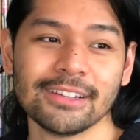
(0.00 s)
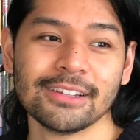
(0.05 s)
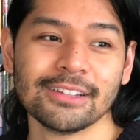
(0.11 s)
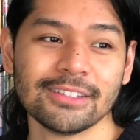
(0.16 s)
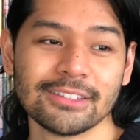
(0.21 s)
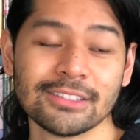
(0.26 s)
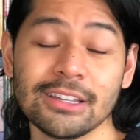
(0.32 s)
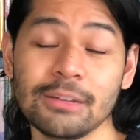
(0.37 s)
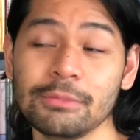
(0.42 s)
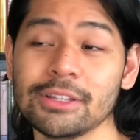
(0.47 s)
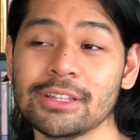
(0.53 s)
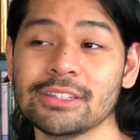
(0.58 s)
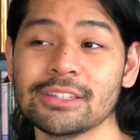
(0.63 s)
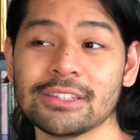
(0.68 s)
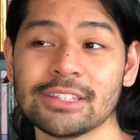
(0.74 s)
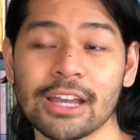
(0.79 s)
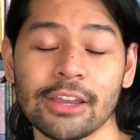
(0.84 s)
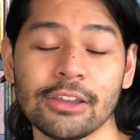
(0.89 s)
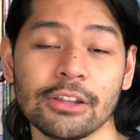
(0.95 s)
someone needs to
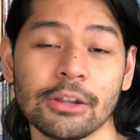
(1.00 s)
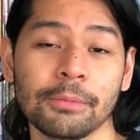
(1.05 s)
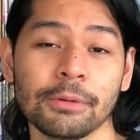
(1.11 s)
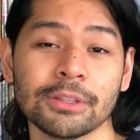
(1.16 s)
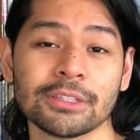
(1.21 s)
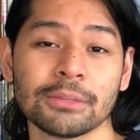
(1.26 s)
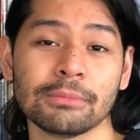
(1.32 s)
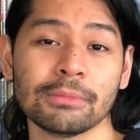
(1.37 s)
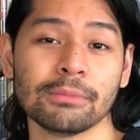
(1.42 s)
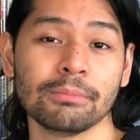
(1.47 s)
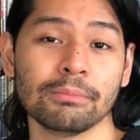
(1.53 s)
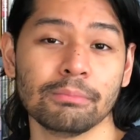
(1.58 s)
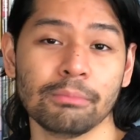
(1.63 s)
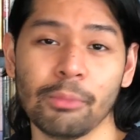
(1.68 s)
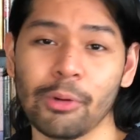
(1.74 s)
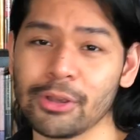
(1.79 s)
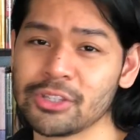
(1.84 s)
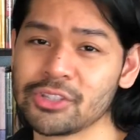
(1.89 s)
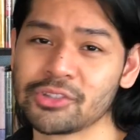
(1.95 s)
tell you to put some
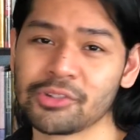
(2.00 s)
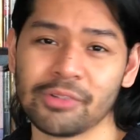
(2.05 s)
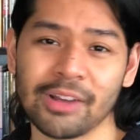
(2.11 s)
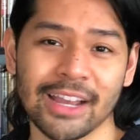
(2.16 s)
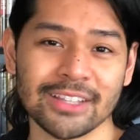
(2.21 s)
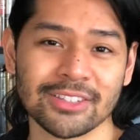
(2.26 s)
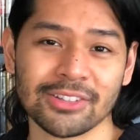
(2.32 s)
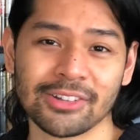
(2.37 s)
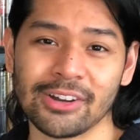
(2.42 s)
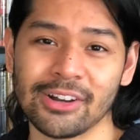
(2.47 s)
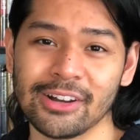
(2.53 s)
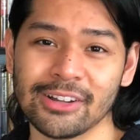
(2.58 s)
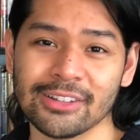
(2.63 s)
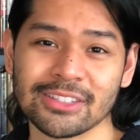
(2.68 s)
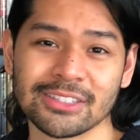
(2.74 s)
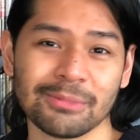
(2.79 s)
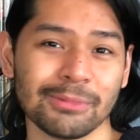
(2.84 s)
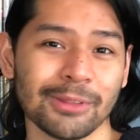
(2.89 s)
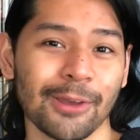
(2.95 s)
moisturizer on,
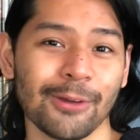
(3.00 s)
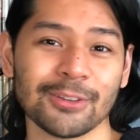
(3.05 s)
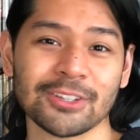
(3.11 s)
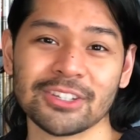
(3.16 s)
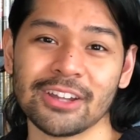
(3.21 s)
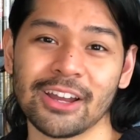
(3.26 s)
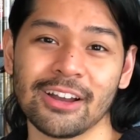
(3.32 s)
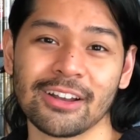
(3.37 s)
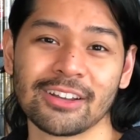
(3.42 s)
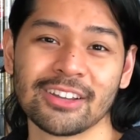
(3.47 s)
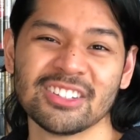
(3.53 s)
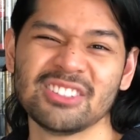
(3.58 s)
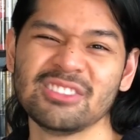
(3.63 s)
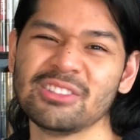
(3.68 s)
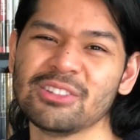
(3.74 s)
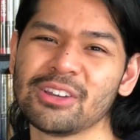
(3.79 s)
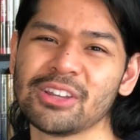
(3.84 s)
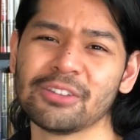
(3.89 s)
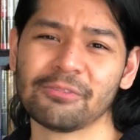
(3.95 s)
some lotion on, because you're
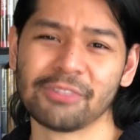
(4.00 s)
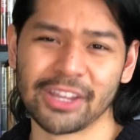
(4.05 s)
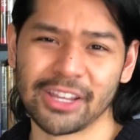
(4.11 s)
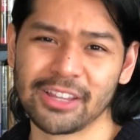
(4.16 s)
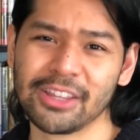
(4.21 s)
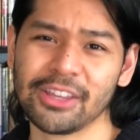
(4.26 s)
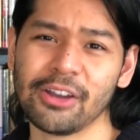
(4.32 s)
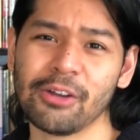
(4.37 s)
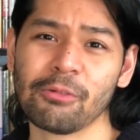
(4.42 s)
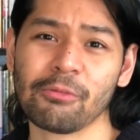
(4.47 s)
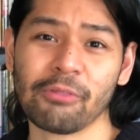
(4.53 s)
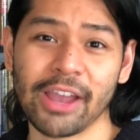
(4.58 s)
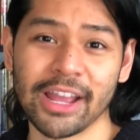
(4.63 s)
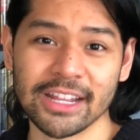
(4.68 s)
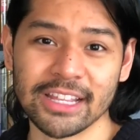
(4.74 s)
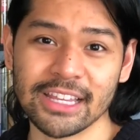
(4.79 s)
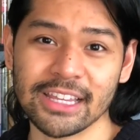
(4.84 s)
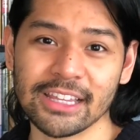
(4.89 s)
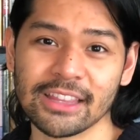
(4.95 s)
looking wrinkly
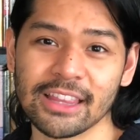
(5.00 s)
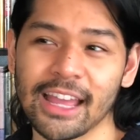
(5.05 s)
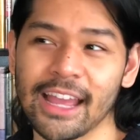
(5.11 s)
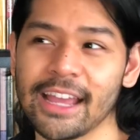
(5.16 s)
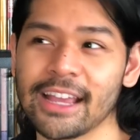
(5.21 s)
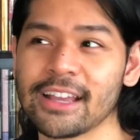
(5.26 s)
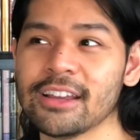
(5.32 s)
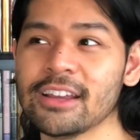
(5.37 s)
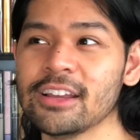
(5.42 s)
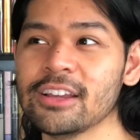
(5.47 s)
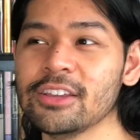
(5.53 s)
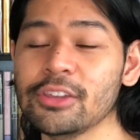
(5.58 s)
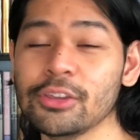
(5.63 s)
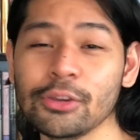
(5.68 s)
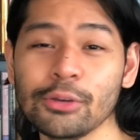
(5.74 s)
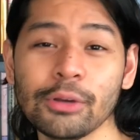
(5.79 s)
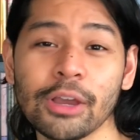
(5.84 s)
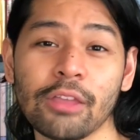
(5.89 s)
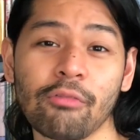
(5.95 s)
already. Like,
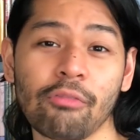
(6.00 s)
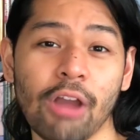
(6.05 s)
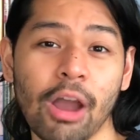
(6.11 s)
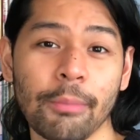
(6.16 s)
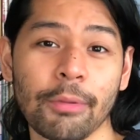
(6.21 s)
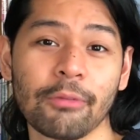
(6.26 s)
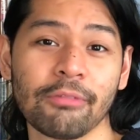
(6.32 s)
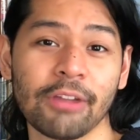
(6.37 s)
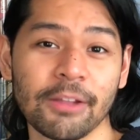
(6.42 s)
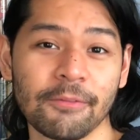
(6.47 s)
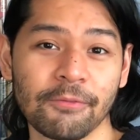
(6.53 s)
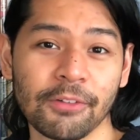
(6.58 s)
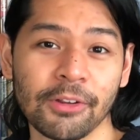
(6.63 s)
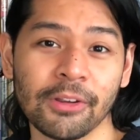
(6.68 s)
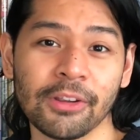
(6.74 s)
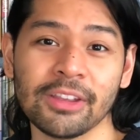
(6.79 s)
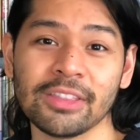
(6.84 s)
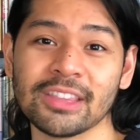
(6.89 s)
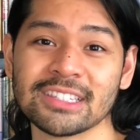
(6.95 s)
you and Robert
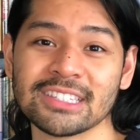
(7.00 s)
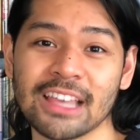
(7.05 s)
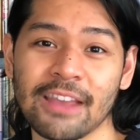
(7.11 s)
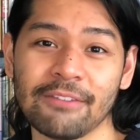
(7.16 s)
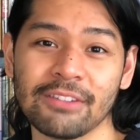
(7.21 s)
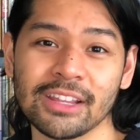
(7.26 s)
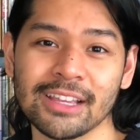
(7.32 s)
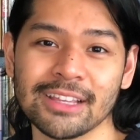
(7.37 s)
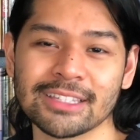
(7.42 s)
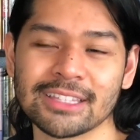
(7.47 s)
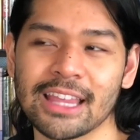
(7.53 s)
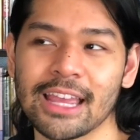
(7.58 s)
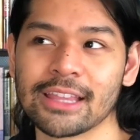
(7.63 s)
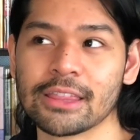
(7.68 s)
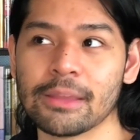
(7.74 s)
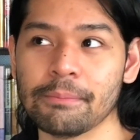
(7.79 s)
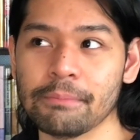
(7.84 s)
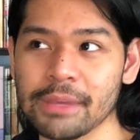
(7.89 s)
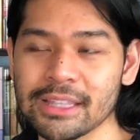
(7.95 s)
Redford in the 70s, like
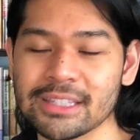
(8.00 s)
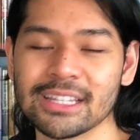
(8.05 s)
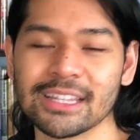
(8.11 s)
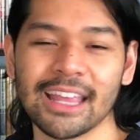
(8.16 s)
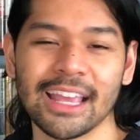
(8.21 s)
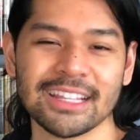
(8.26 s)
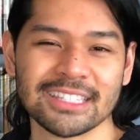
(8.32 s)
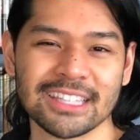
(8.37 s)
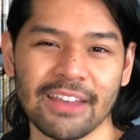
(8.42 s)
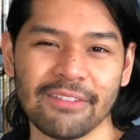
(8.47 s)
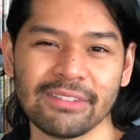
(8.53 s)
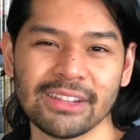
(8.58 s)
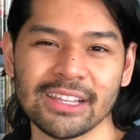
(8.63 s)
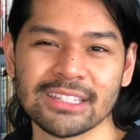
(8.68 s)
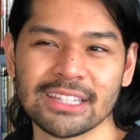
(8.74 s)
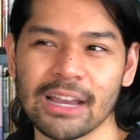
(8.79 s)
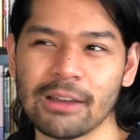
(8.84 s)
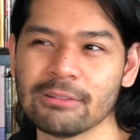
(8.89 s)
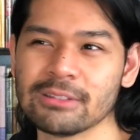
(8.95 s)
the mid to late
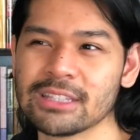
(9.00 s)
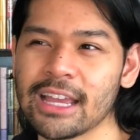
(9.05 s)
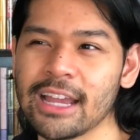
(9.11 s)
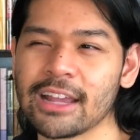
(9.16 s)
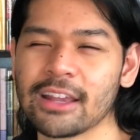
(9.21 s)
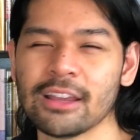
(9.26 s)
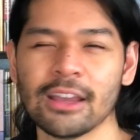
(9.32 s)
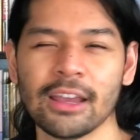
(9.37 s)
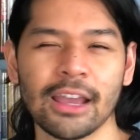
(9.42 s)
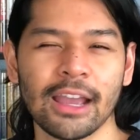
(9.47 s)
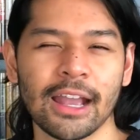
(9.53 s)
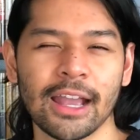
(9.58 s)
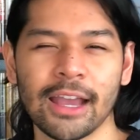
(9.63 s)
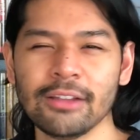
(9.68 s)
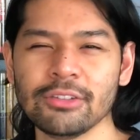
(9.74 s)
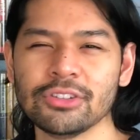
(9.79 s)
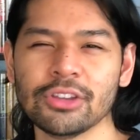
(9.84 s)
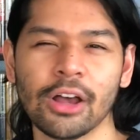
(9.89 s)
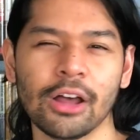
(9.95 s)
70s, I was like, how
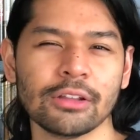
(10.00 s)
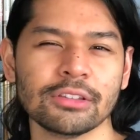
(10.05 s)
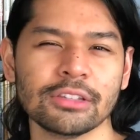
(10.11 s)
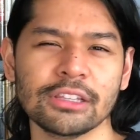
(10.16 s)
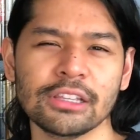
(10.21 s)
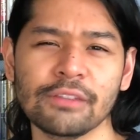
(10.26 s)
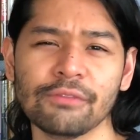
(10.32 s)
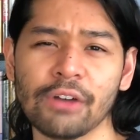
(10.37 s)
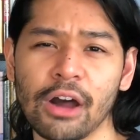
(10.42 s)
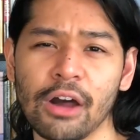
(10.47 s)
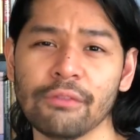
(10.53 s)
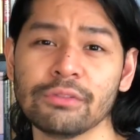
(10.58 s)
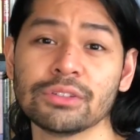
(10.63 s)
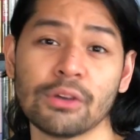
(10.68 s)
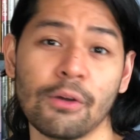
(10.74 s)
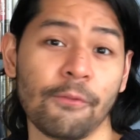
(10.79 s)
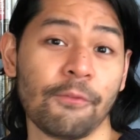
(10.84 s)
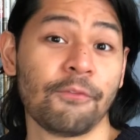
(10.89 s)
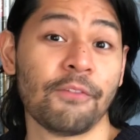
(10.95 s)
did y'all evolve
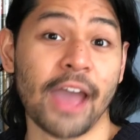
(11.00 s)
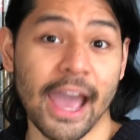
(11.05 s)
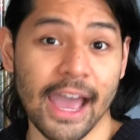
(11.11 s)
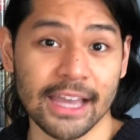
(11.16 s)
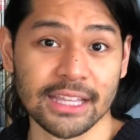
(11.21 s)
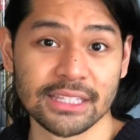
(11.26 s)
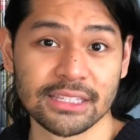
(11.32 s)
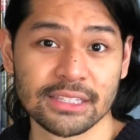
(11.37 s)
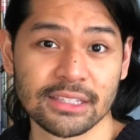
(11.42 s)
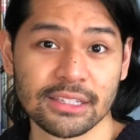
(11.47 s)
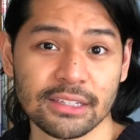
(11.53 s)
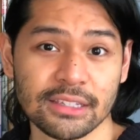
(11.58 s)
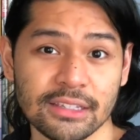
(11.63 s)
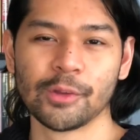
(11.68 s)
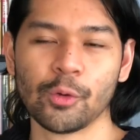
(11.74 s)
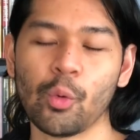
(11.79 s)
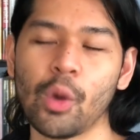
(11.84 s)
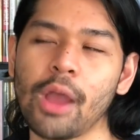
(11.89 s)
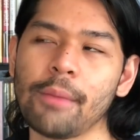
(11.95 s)
so fast?
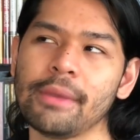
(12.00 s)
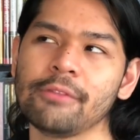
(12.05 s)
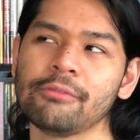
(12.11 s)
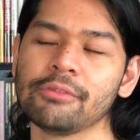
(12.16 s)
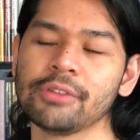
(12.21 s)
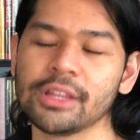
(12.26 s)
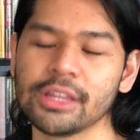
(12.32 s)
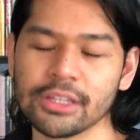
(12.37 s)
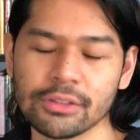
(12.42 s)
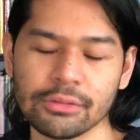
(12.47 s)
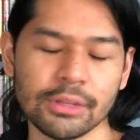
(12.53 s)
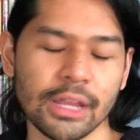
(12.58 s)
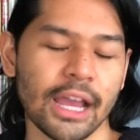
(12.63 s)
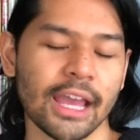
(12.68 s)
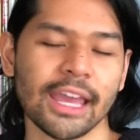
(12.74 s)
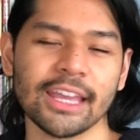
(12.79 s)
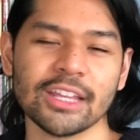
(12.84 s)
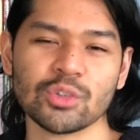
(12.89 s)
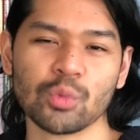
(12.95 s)
White men really do not
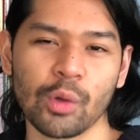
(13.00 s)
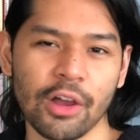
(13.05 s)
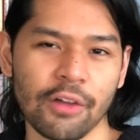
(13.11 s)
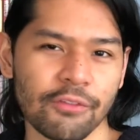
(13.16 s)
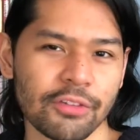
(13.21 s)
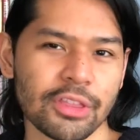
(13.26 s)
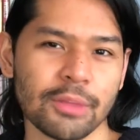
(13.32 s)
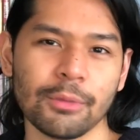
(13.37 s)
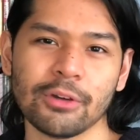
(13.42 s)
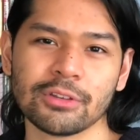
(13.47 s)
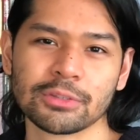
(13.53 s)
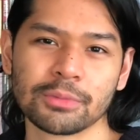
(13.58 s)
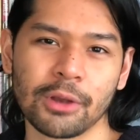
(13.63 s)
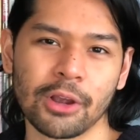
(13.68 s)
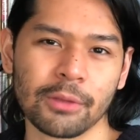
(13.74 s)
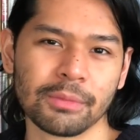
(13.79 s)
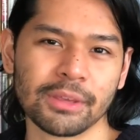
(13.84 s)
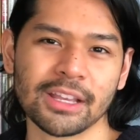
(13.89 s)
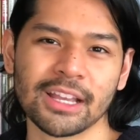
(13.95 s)
age well for the most
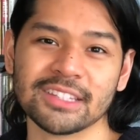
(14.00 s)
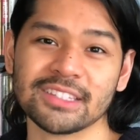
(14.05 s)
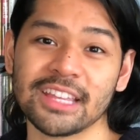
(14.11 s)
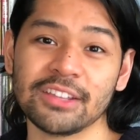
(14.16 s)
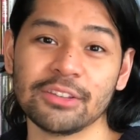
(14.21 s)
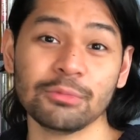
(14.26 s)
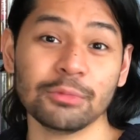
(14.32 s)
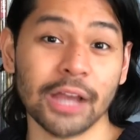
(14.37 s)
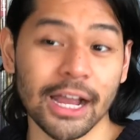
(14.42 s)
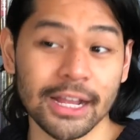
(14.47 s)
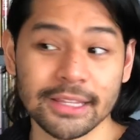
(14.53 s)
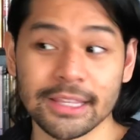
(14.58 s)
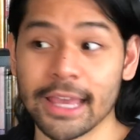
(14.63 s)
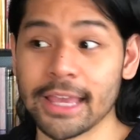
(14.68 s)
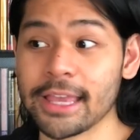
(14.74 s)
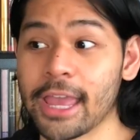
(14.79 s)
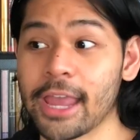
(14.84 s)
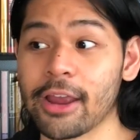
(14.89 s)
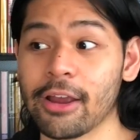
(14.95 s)
part because they do not
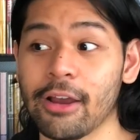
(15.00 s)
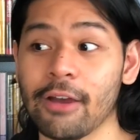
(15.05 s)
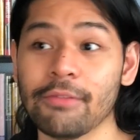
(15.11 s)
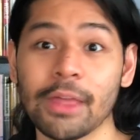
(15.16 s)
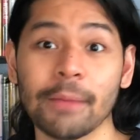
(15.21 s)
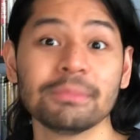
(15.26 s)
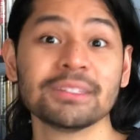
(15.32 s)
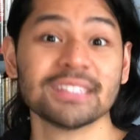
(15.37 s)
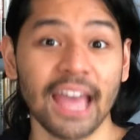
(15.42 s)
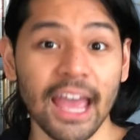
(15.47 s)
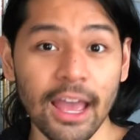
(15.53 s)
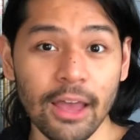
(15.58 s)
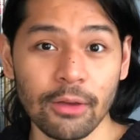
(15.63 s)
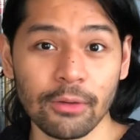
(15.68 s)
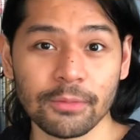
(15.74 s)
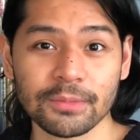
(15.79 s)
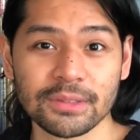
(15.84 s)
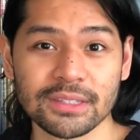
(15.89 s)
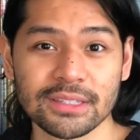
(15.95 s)
take care of
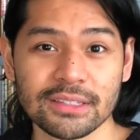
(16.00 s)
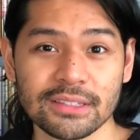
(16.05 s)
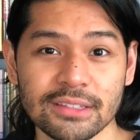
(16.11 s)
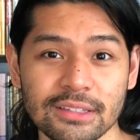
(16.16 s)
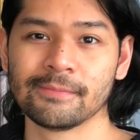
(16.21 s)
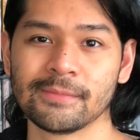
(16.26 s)
themselves.